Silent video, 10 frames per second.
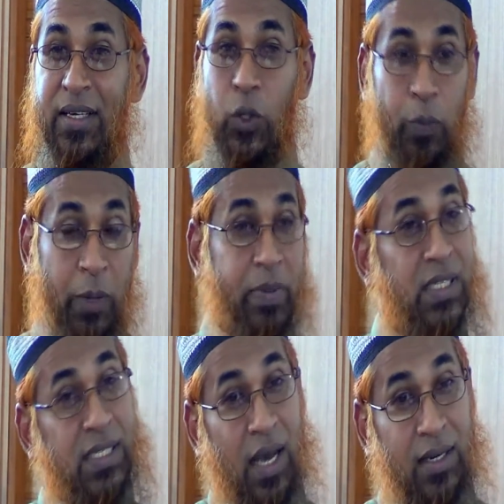To be
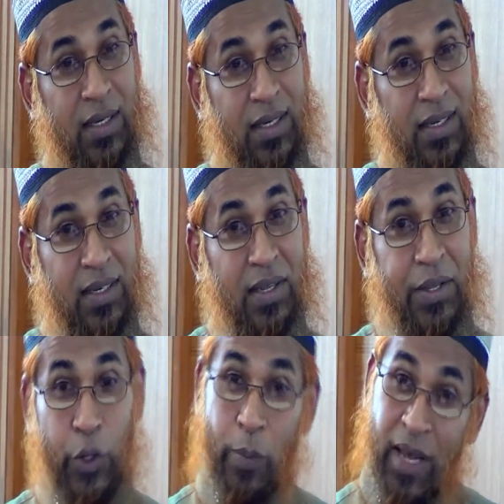precise,
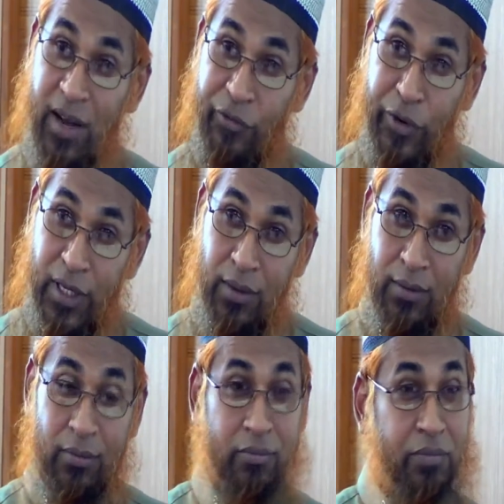you may have
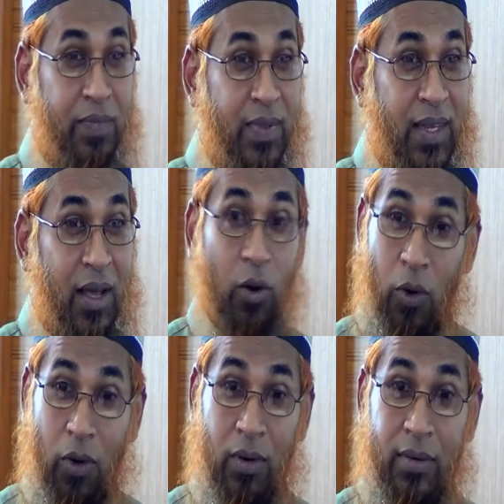written,
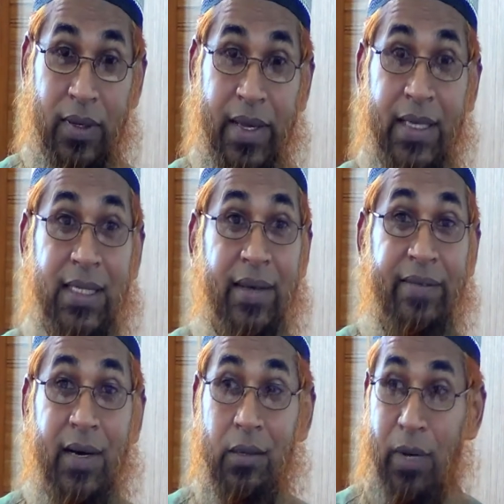or it's
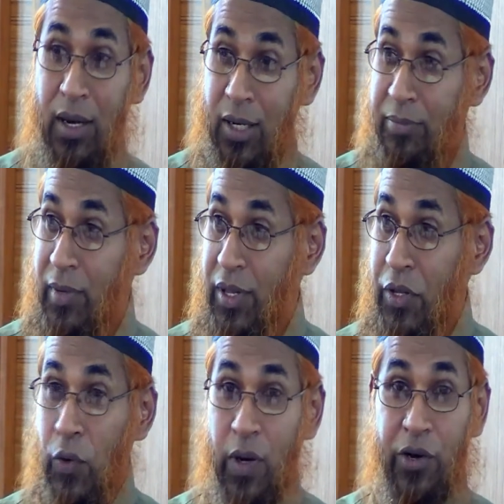verbal,
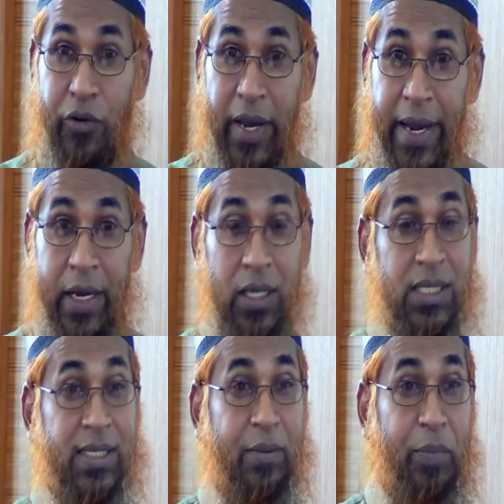you agreed on
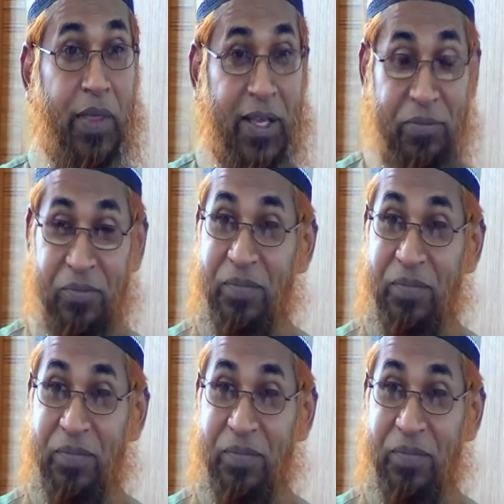something.